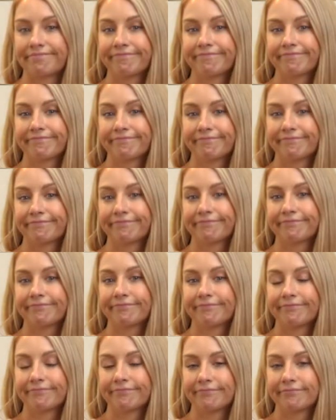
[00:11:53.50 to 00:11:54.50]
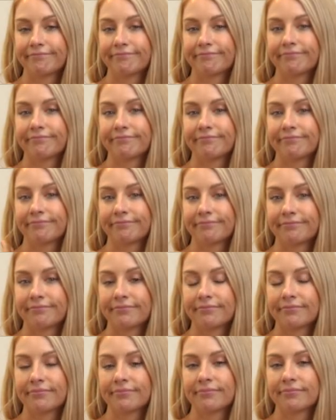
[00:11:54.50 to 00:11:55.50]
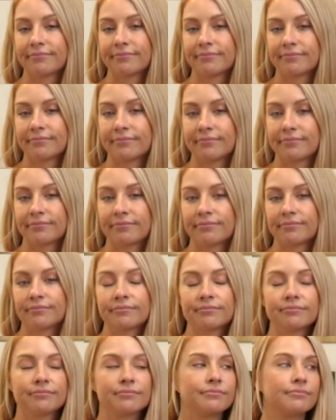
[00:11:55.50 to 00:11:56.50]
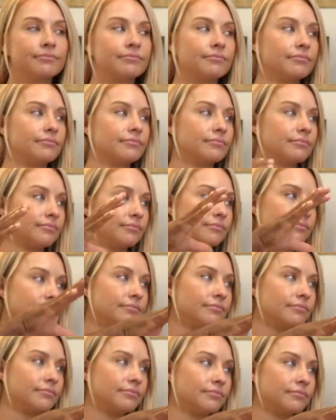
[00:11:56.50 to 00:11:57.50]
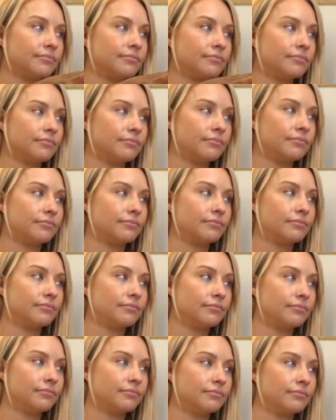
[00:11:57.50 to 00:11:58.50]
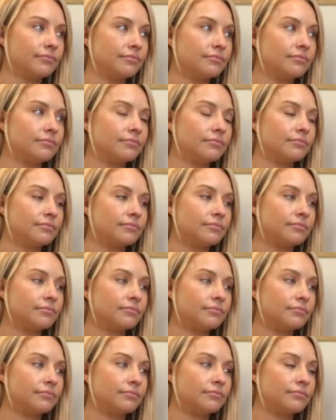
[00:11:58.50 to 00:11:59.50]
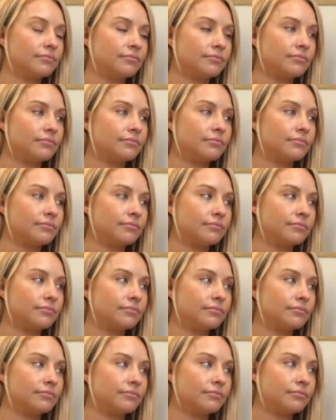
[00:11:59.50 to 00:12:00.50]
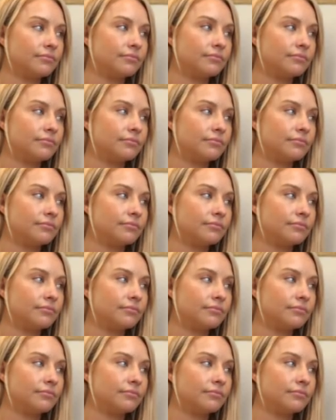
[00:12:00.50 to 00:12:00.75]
This person isn't speaking.